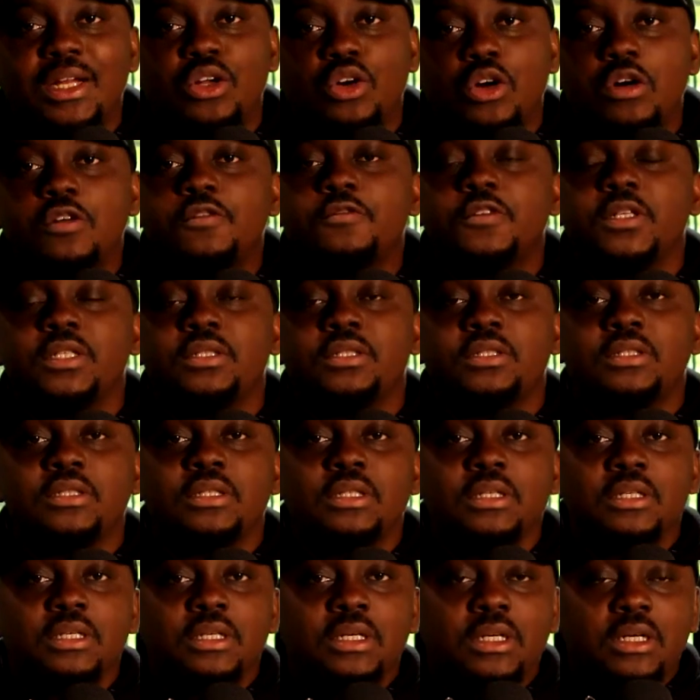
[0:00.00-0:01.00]
an
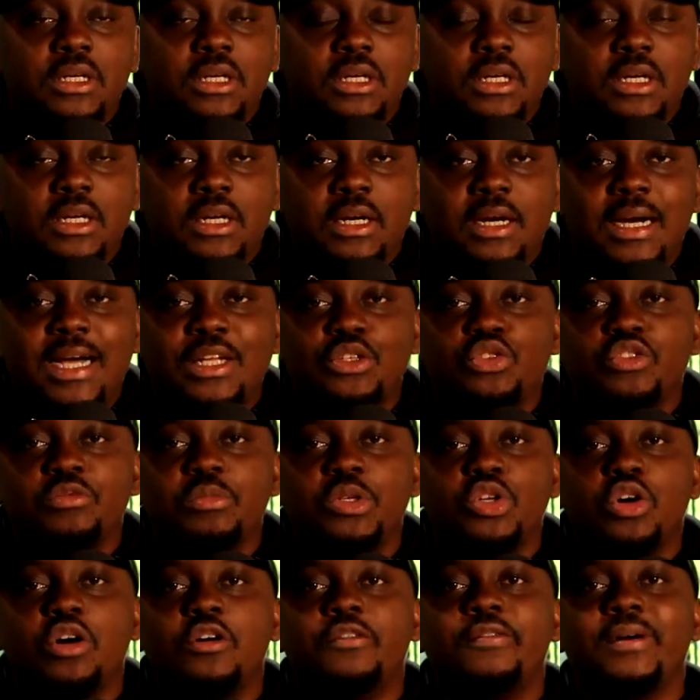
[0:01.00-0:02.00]
office and
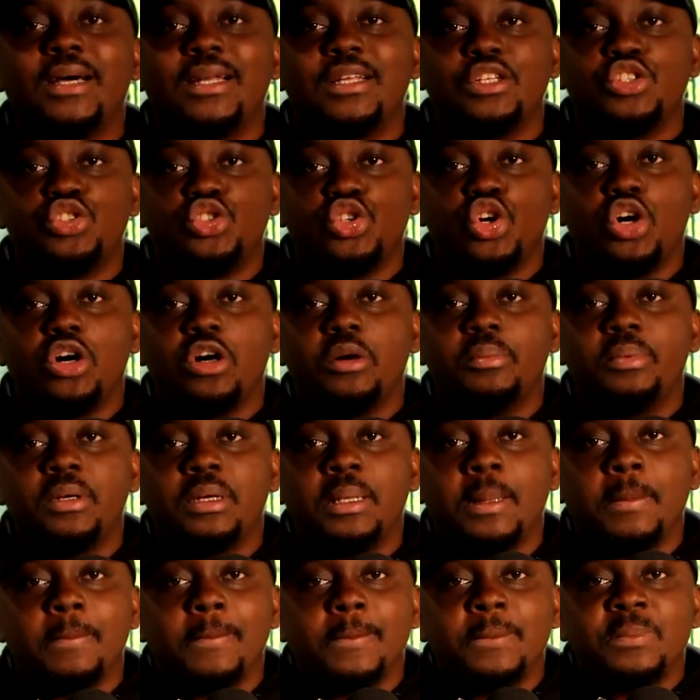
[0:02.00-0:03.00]
you've been offered a job,
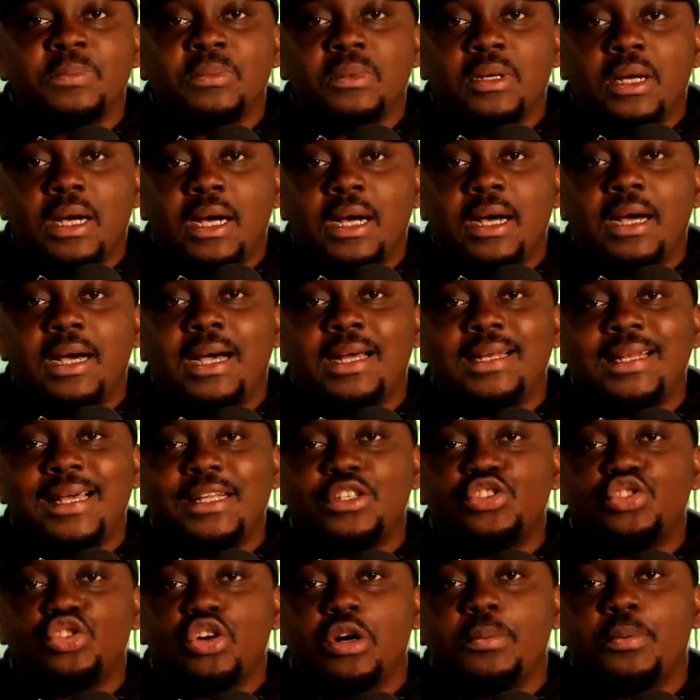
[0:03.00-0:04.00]
and
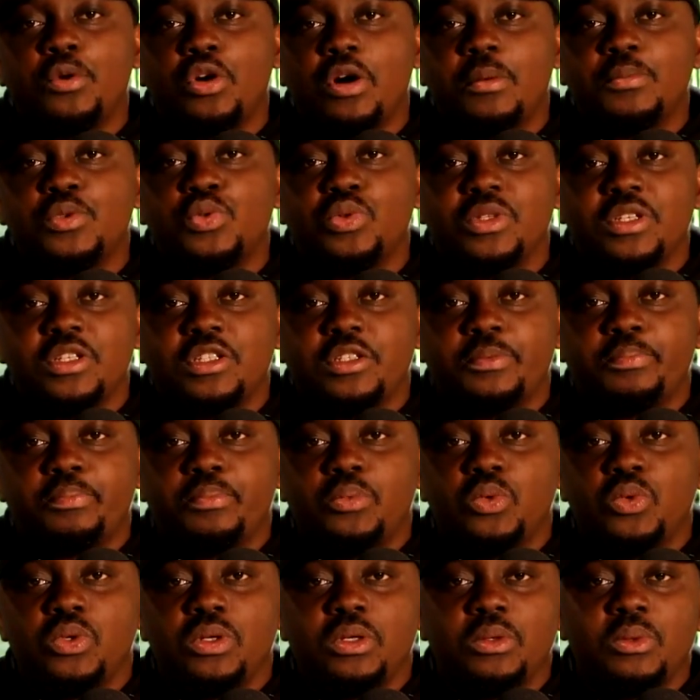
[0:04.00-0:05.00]
that job comes with
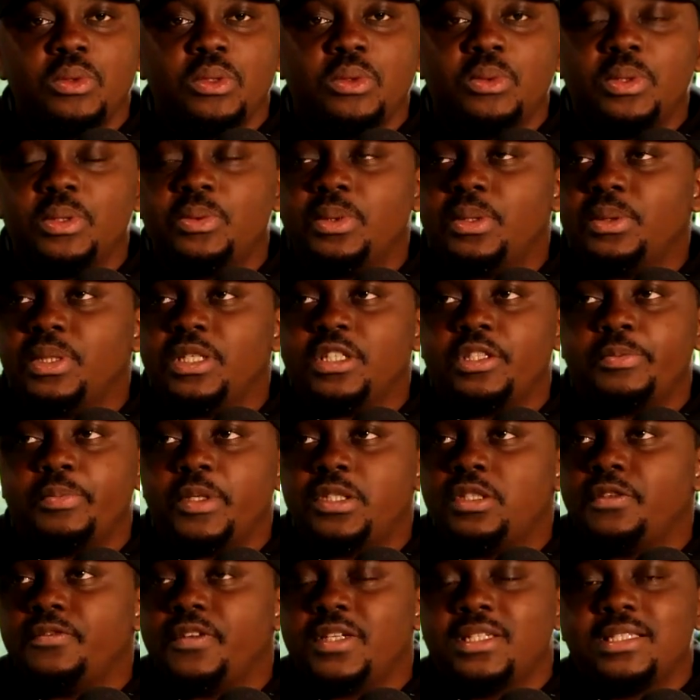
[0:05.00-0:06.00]
with a
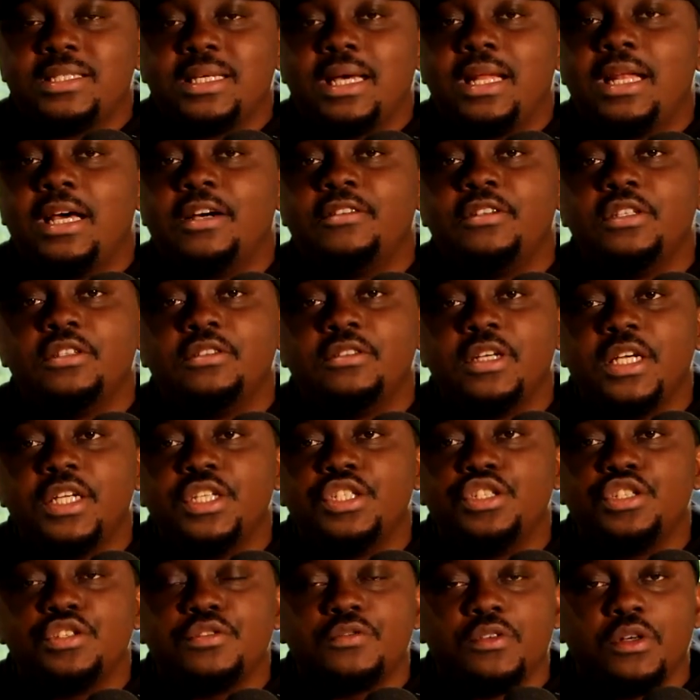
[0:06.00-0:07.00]
specific salary
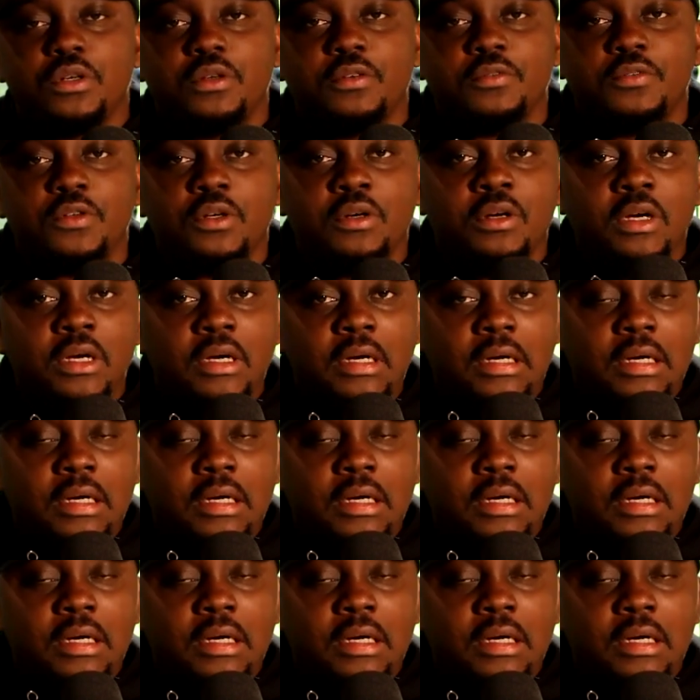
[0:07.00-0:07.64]
range. For